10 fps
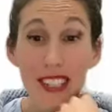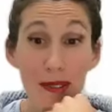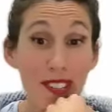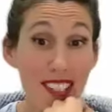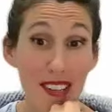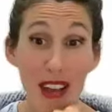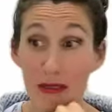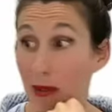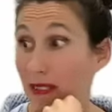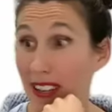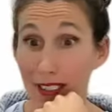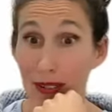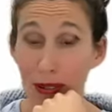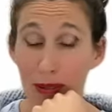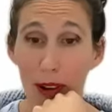we do still have
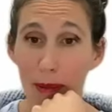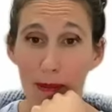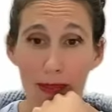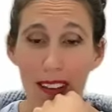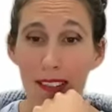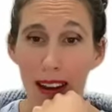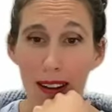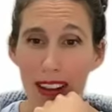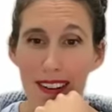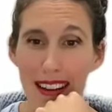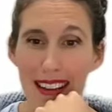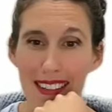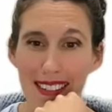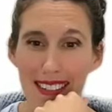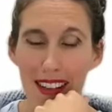professors from a lot of
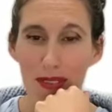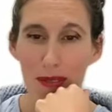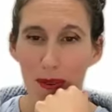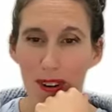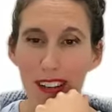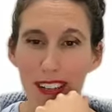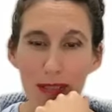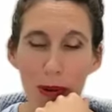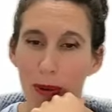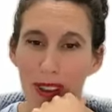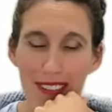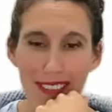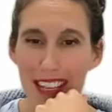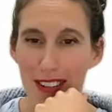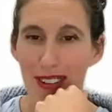areas of the world, but we
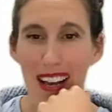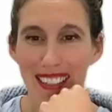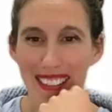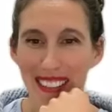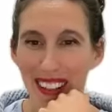standardize the